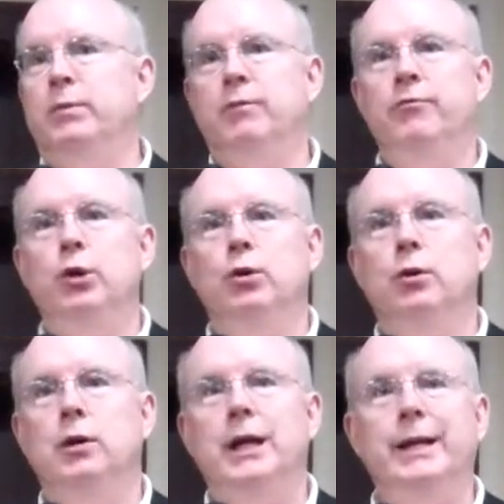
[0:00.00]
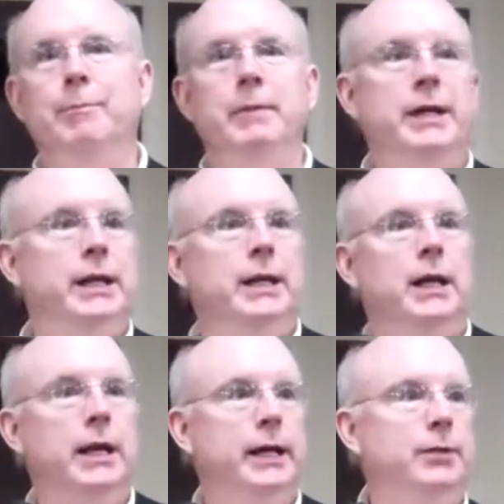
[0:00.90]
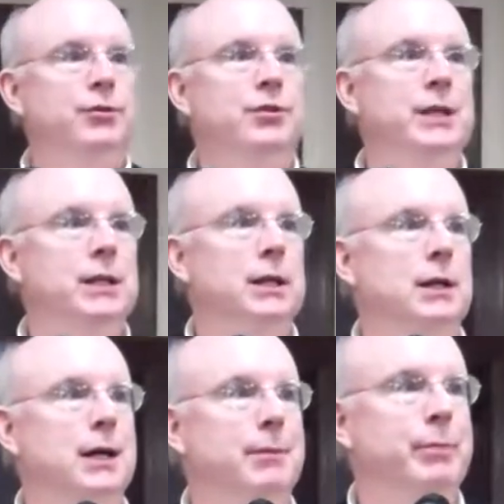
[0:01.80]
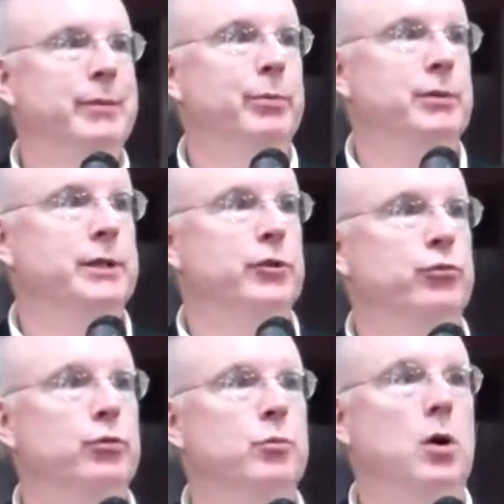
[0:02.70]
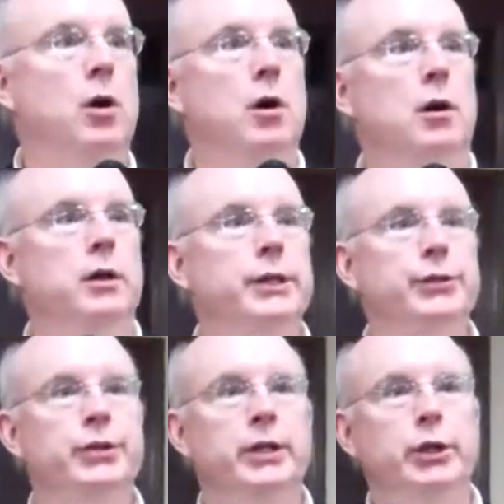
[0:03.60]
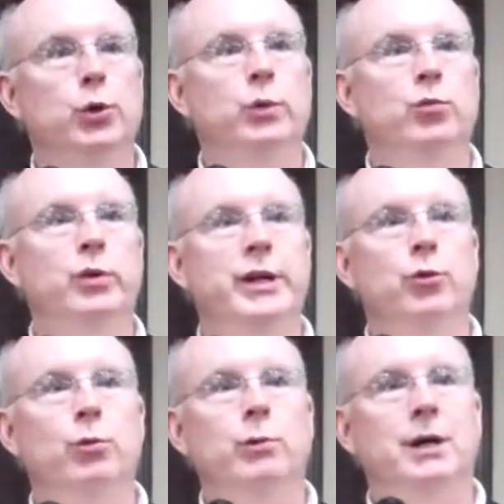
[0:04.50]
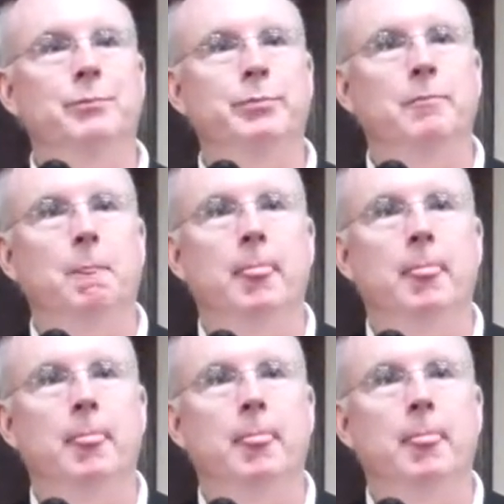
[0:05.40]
If you're like me, and I can see that a lot of people in this room are, is that, when we grew up,